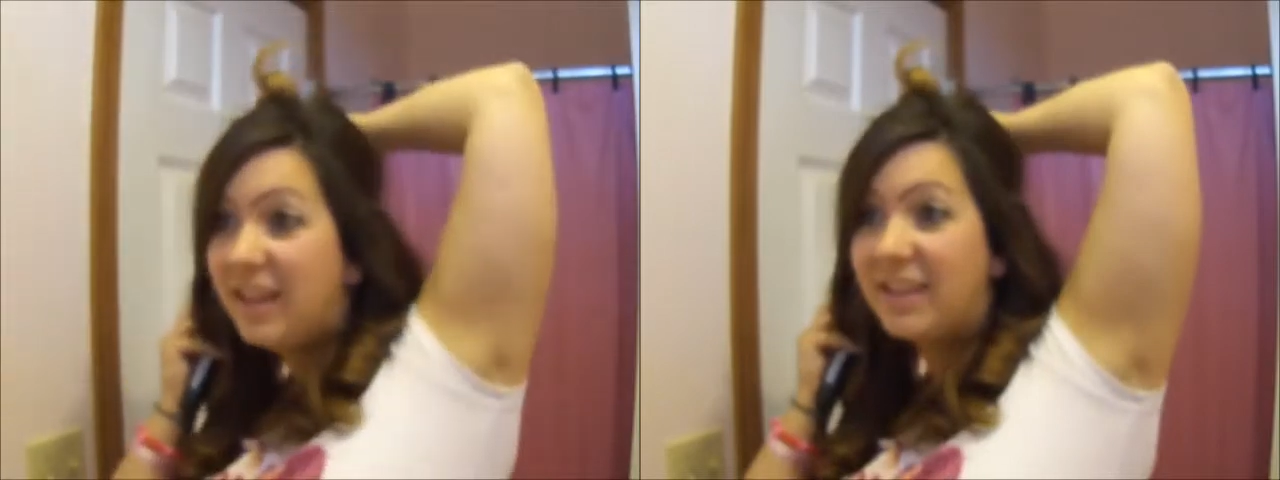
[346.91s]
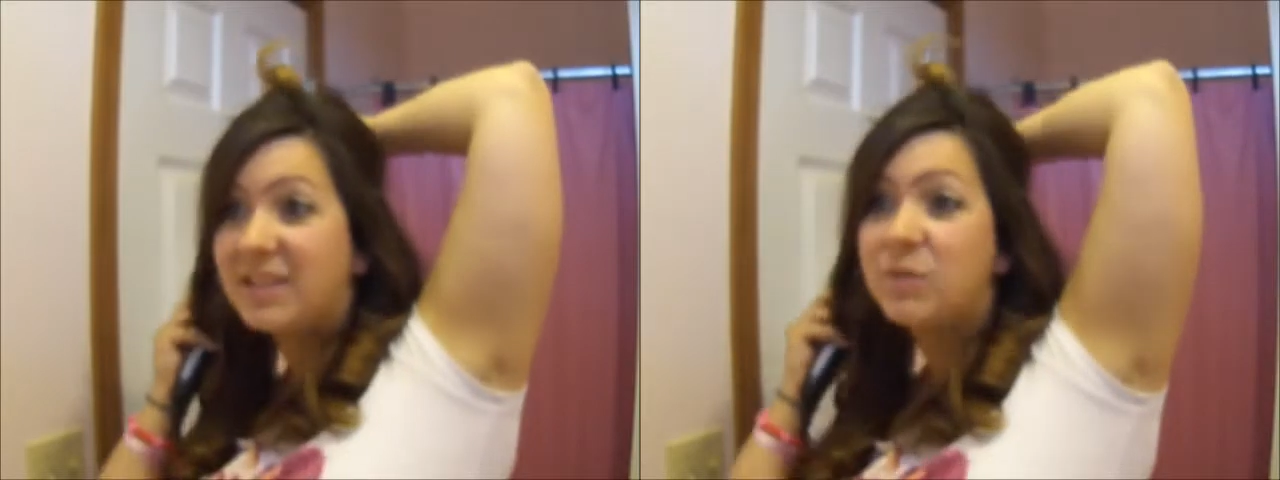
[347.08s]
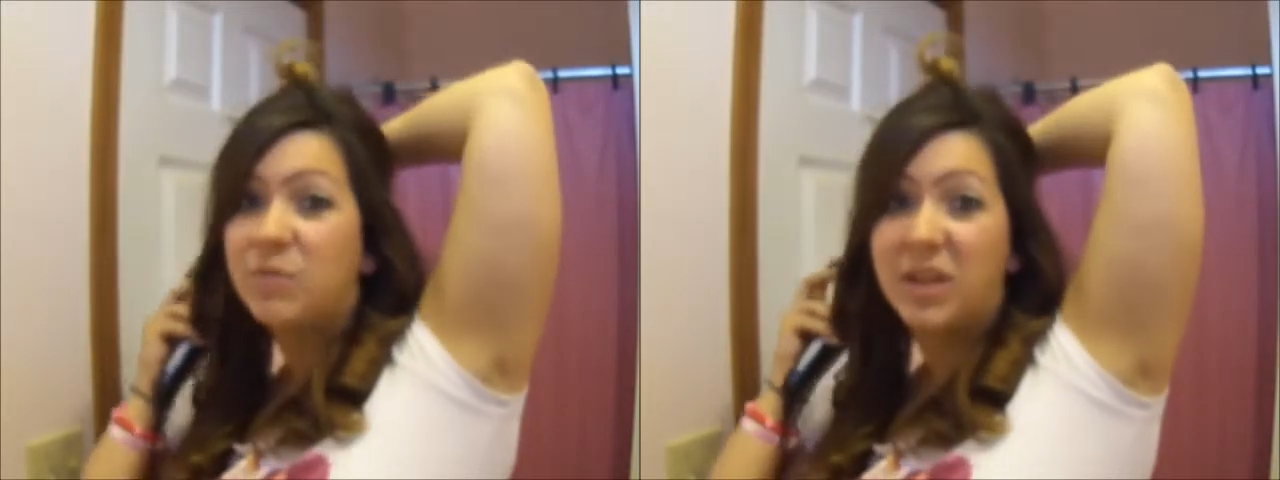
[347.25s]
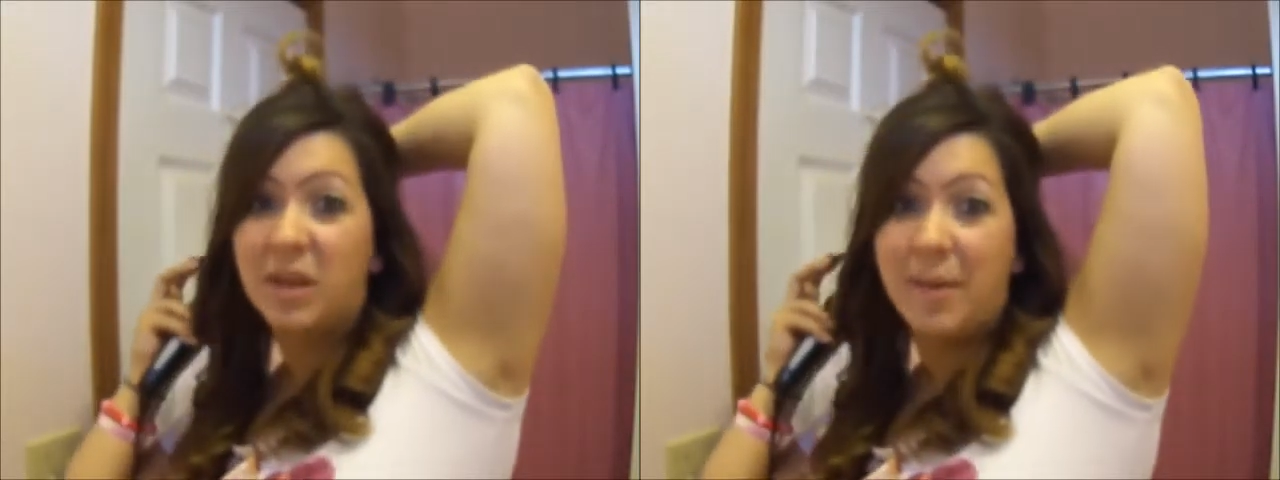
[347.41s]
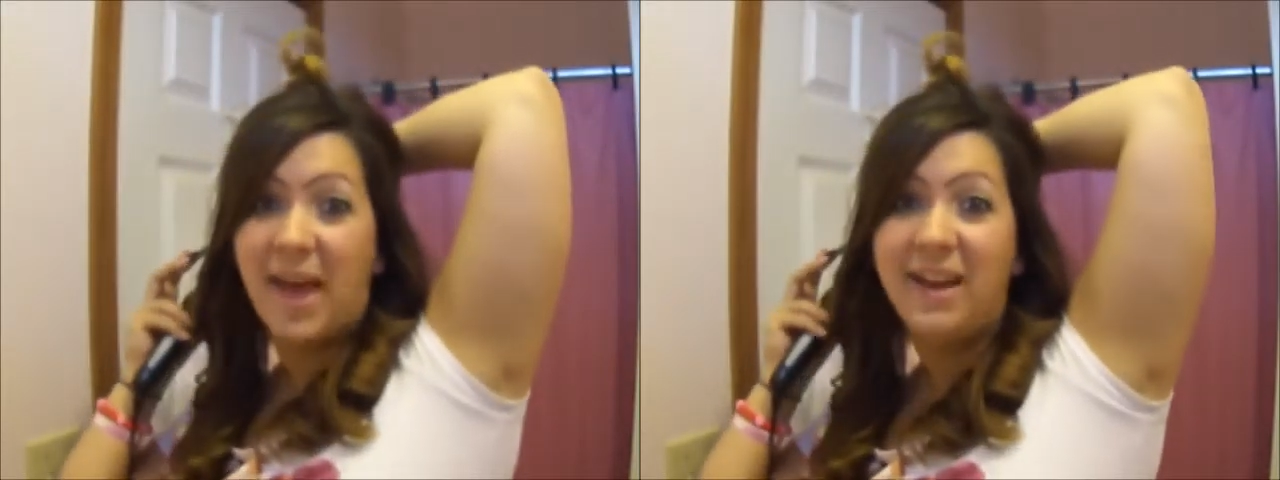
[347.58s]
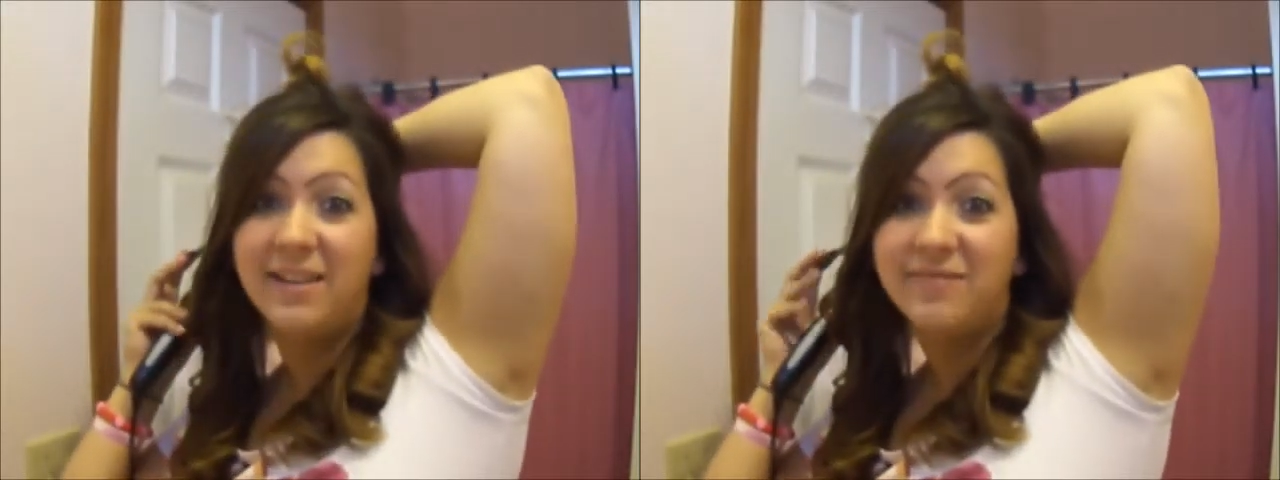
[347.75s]
It's really
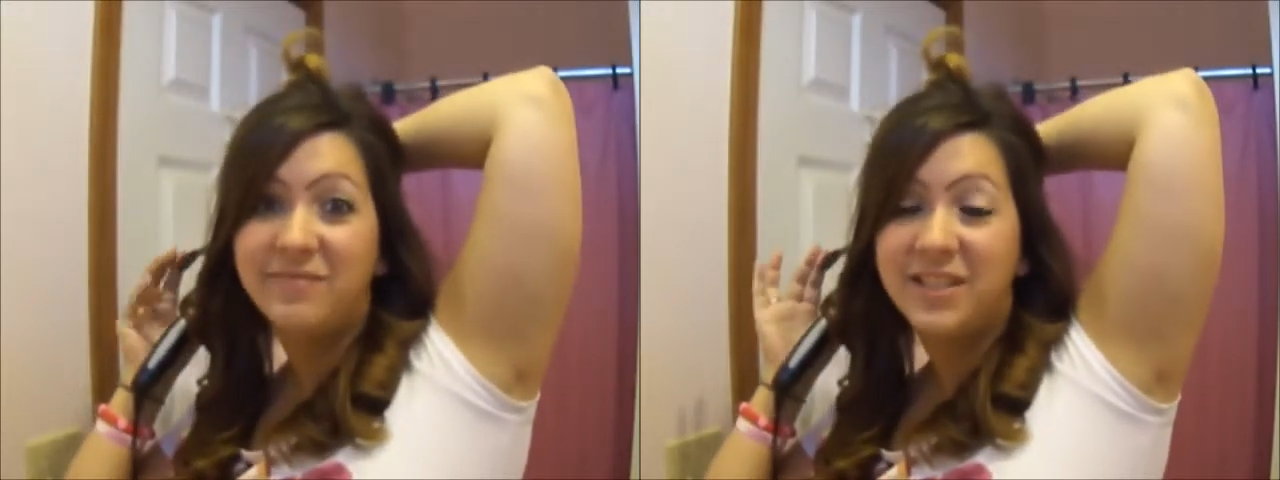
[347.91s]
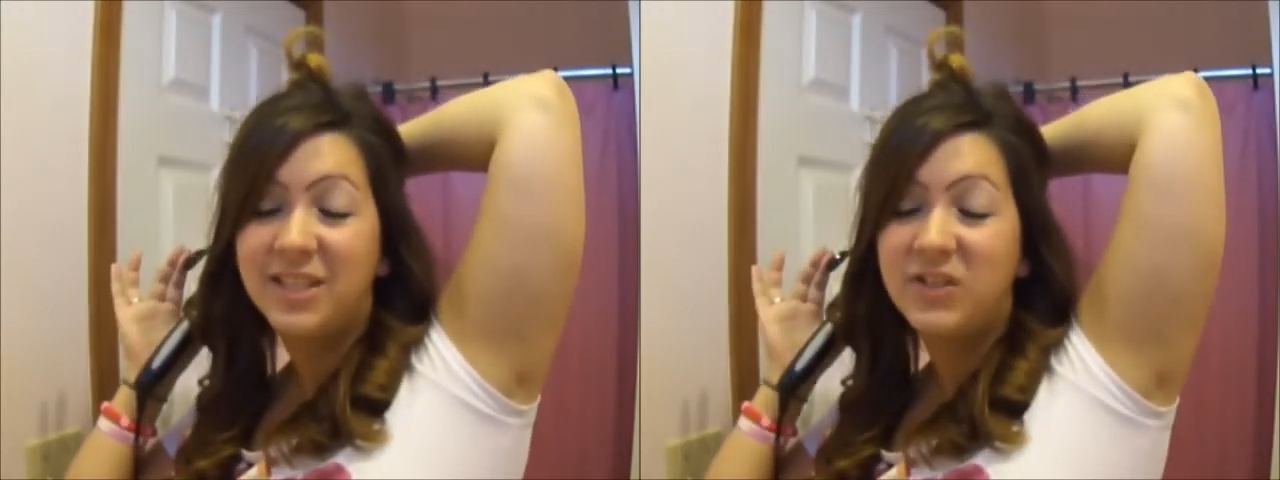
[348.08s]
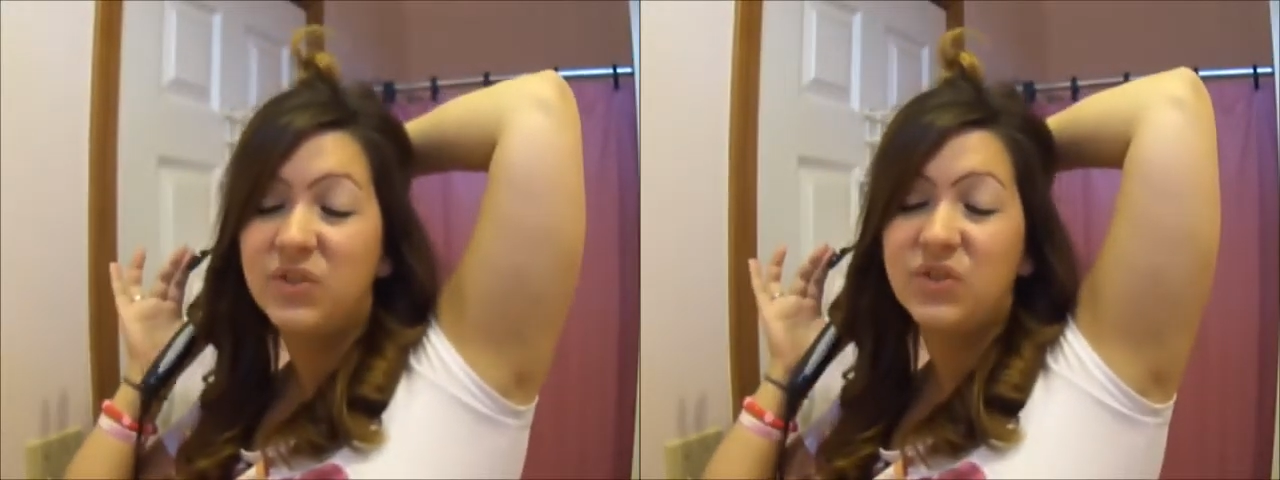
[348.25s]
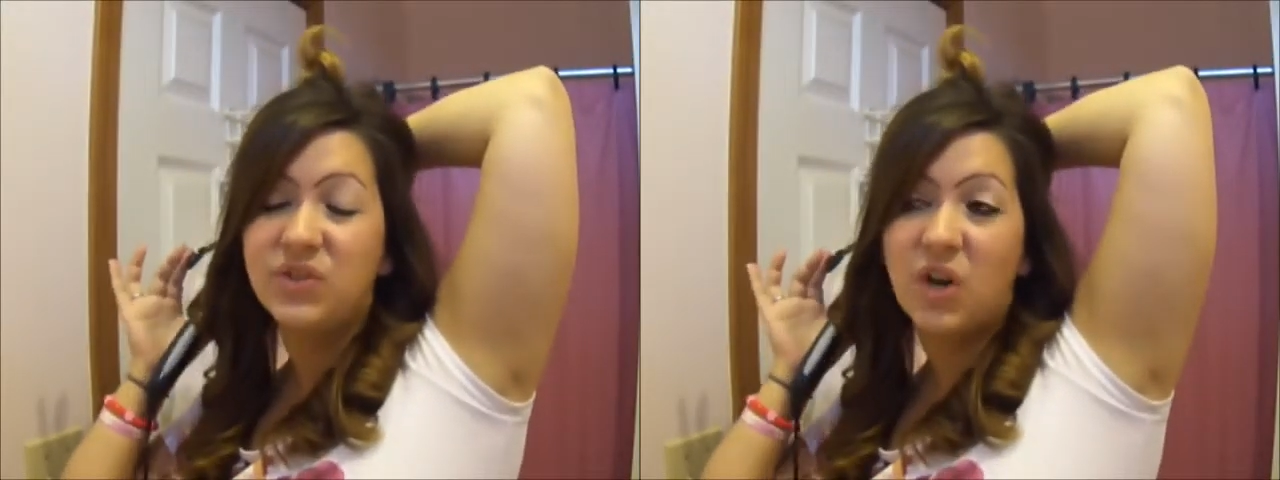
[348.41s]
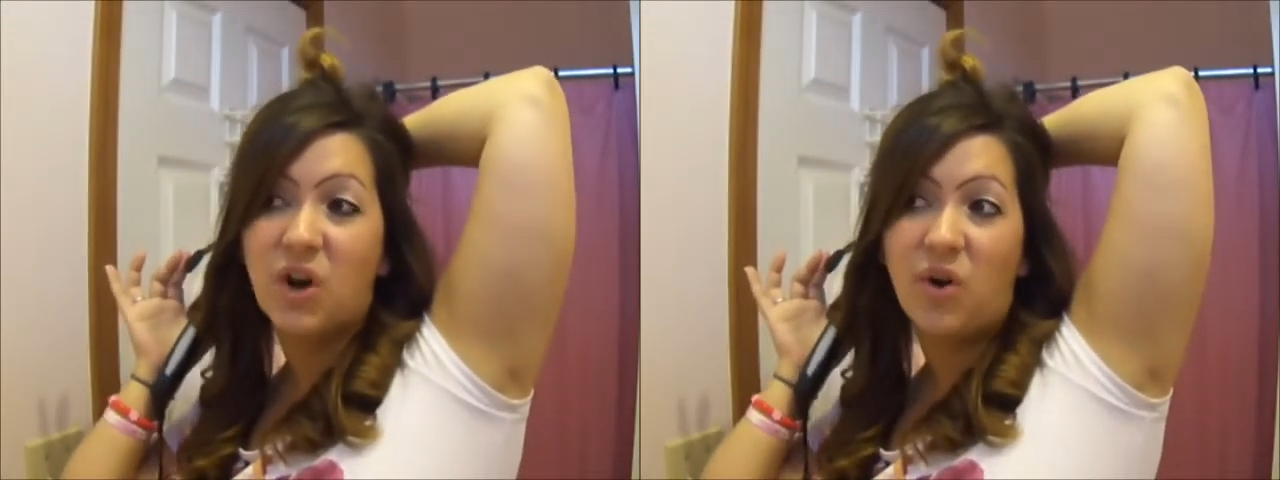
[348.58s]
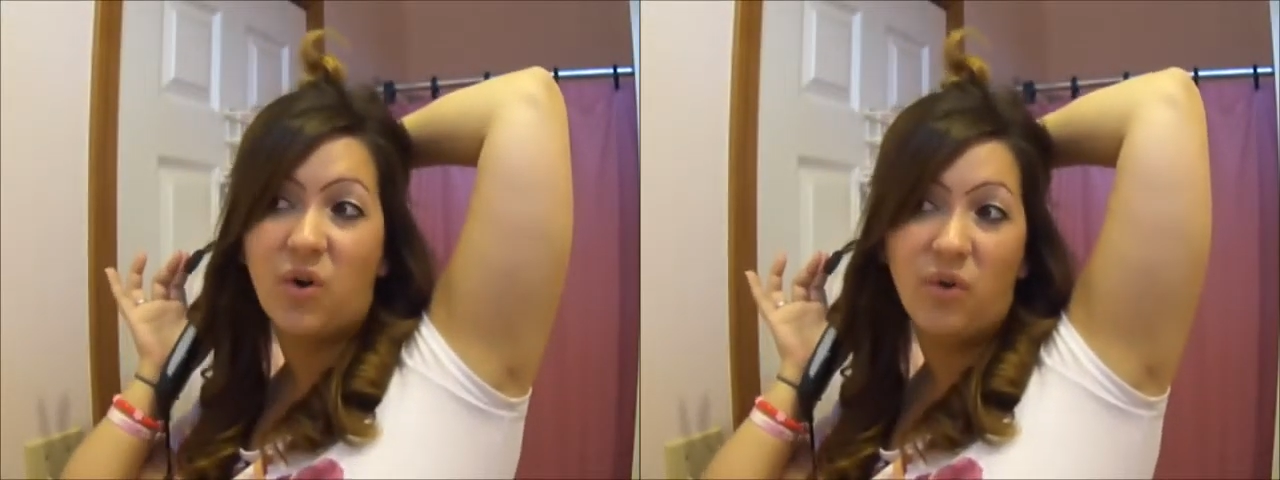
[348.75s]
bad.
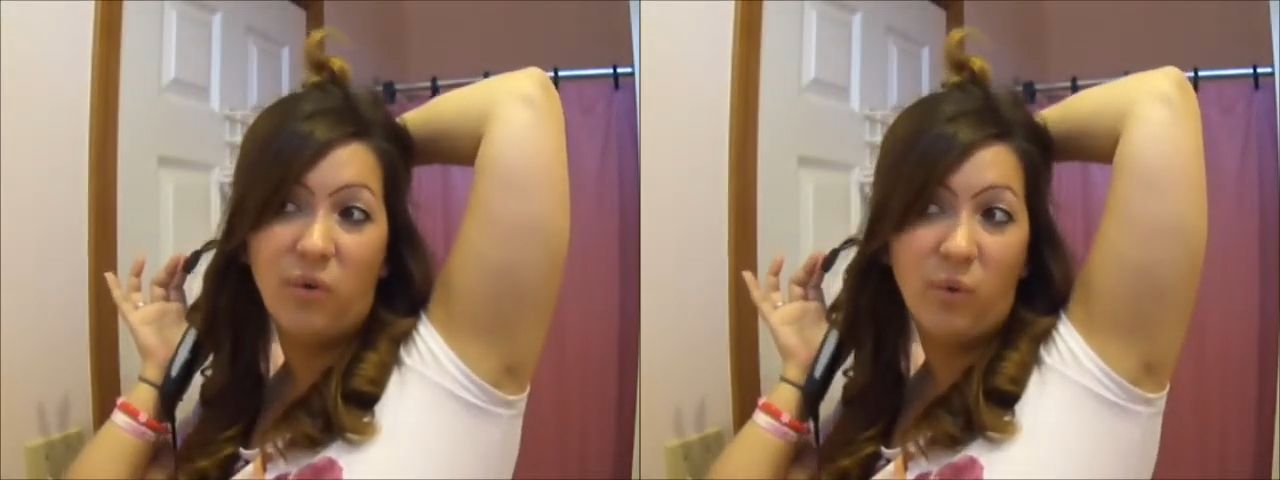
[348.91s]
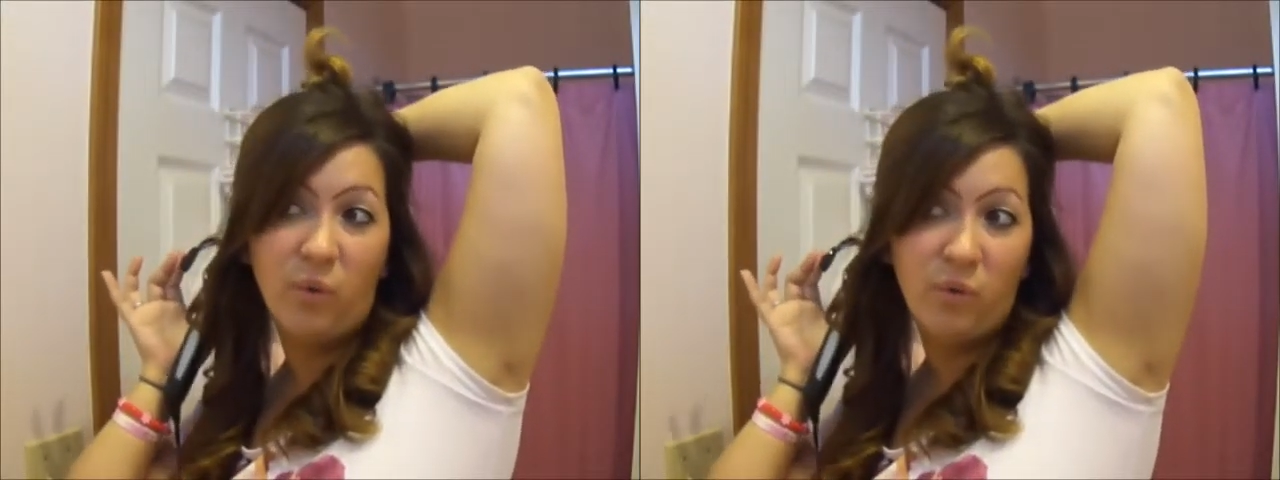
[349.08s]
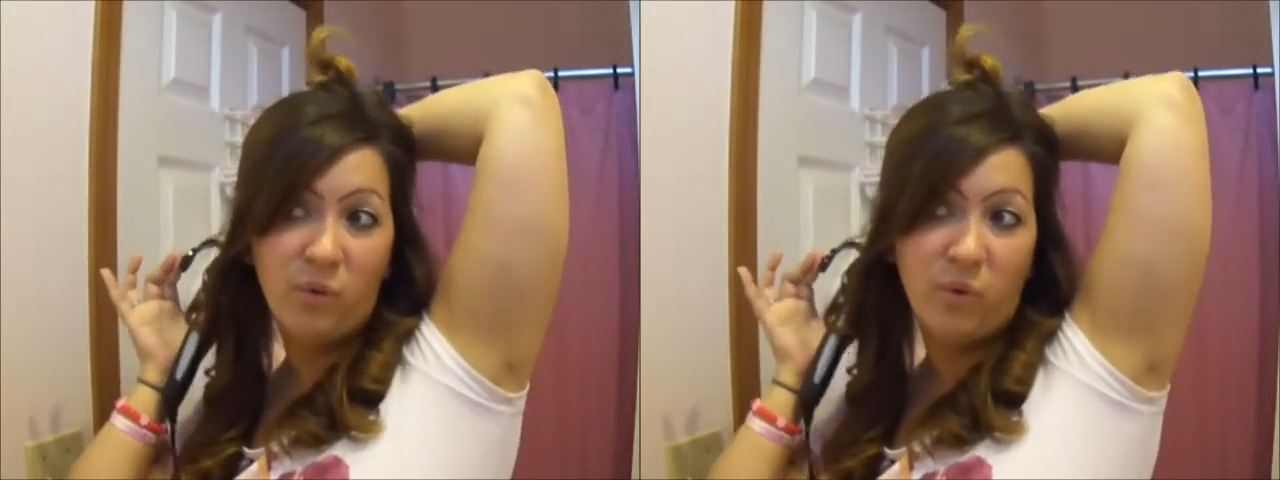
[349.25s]
So